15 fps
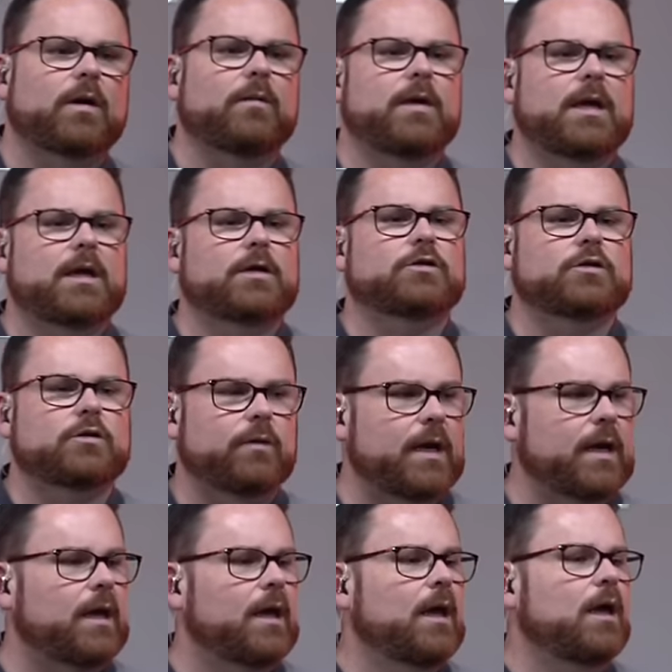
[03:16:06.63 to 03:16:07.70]
to be entered to
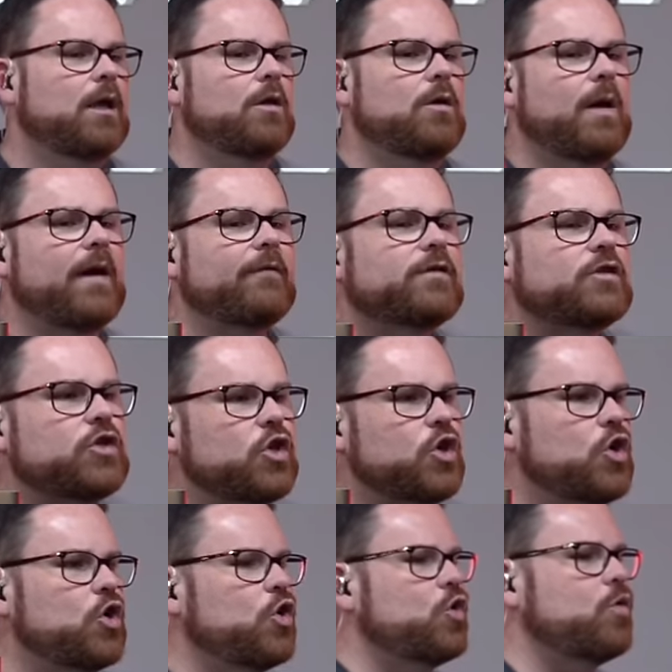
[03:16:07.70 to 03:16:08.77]
win. You have
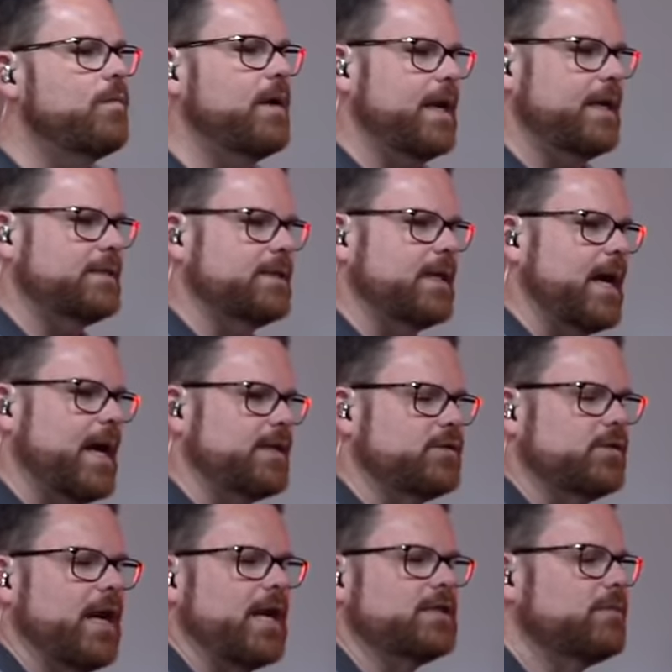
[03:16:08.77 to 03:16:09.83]
two minutes, guys.
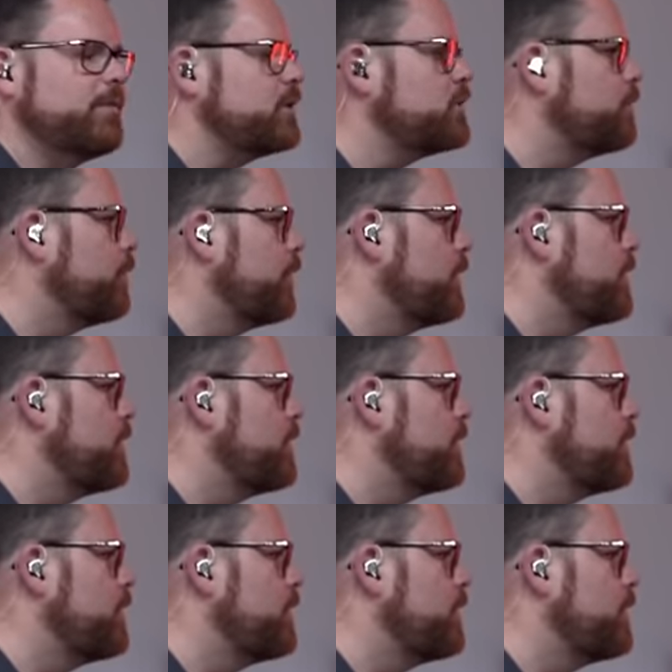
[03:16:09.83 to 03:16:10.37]
So exclamation point